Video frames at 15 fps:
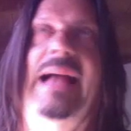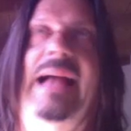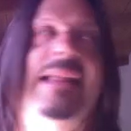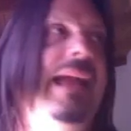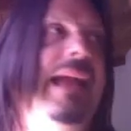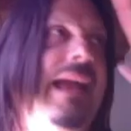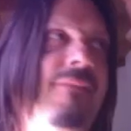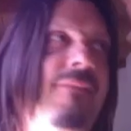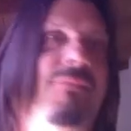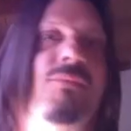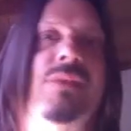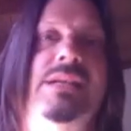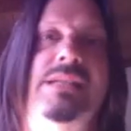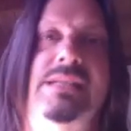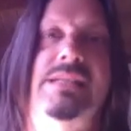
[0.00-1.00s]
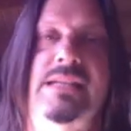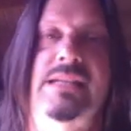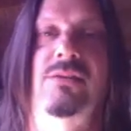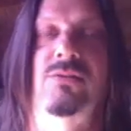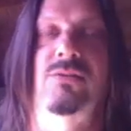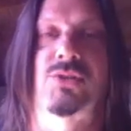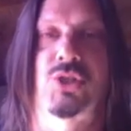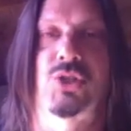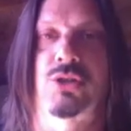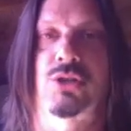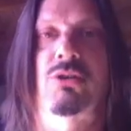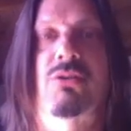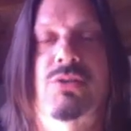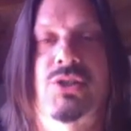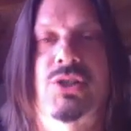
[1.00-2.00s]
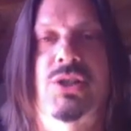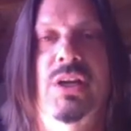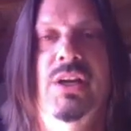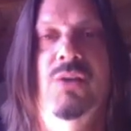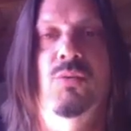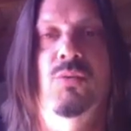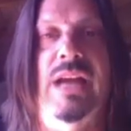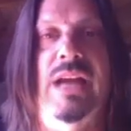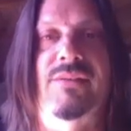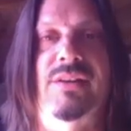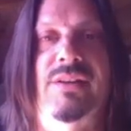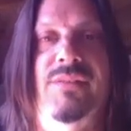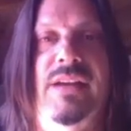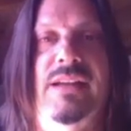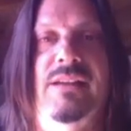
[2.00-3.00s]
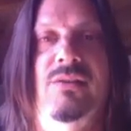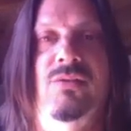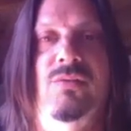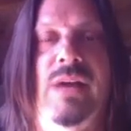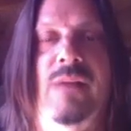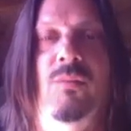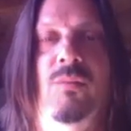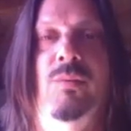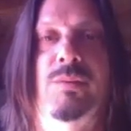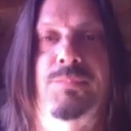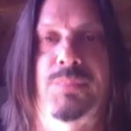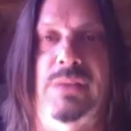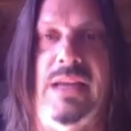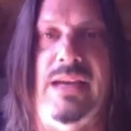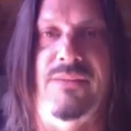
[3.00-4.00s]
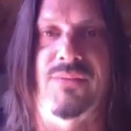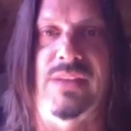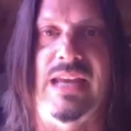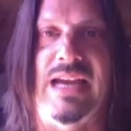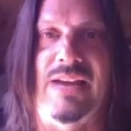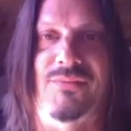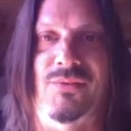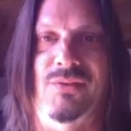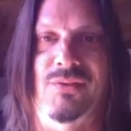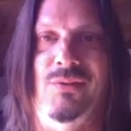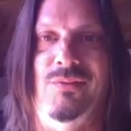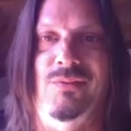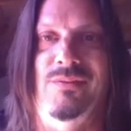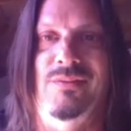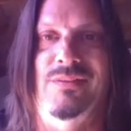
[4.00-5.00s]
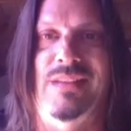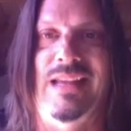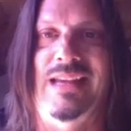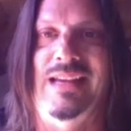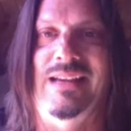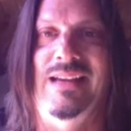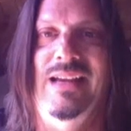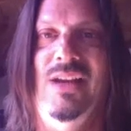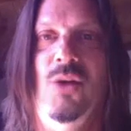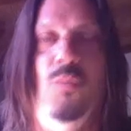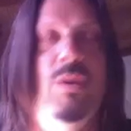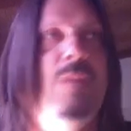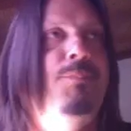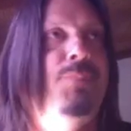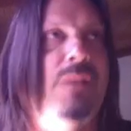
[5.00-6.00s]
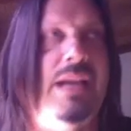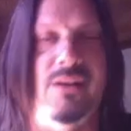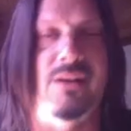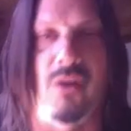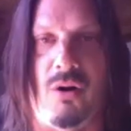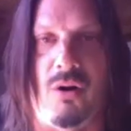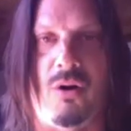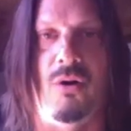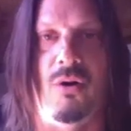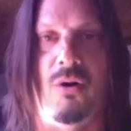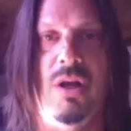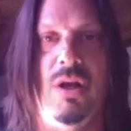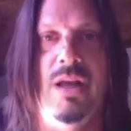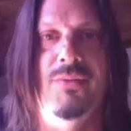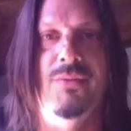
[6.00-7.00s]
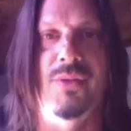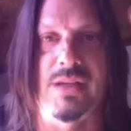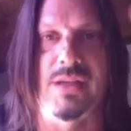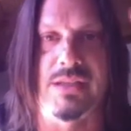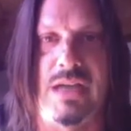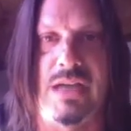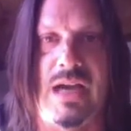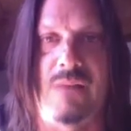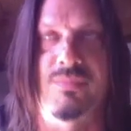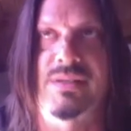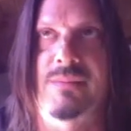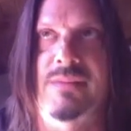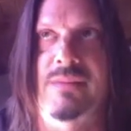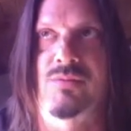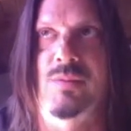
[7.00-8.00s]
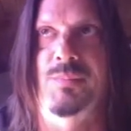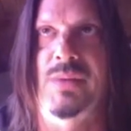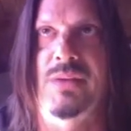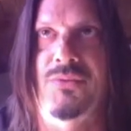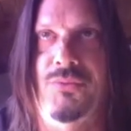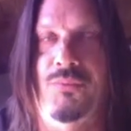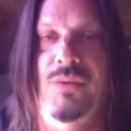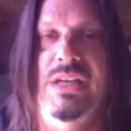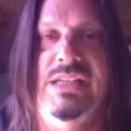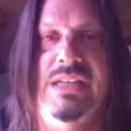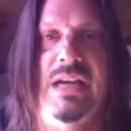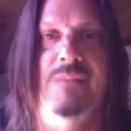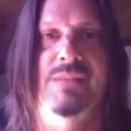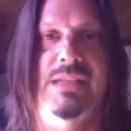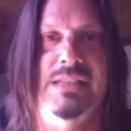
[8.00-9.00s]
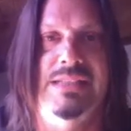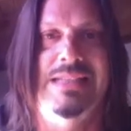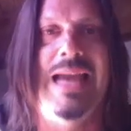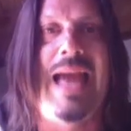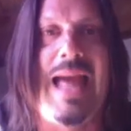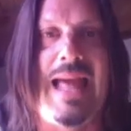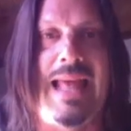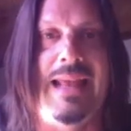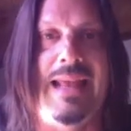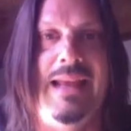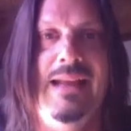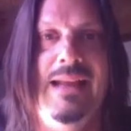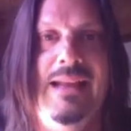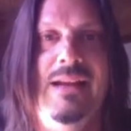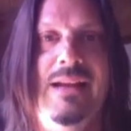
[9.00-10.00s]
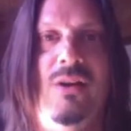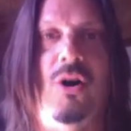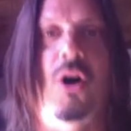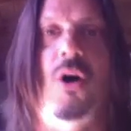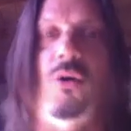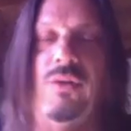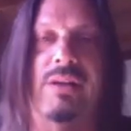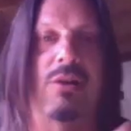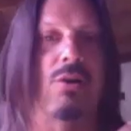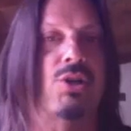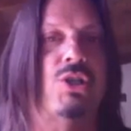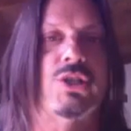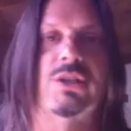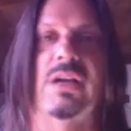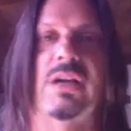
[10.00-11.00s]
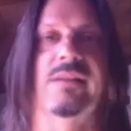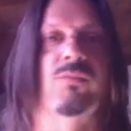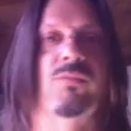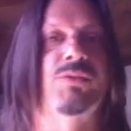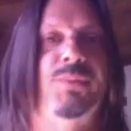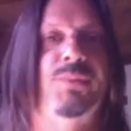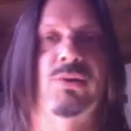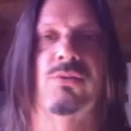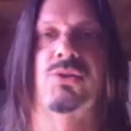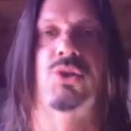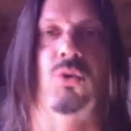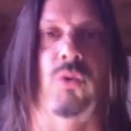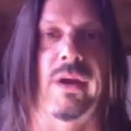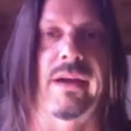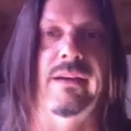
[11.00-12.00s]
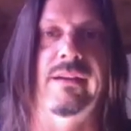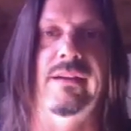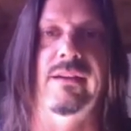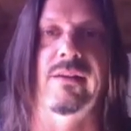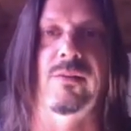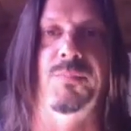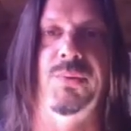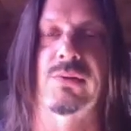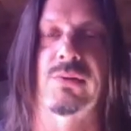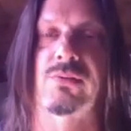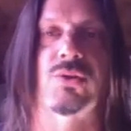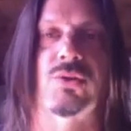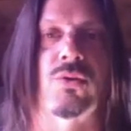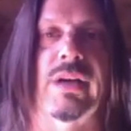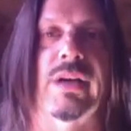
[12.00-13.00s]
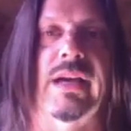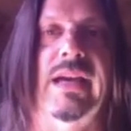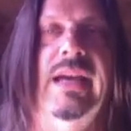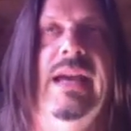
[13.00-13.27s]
at every single church would have a venue, and we would play for the afternoon thing. We played all the time. Sometimes we played 3 times a day, hauling our shit, and it was pure joy, pure joy.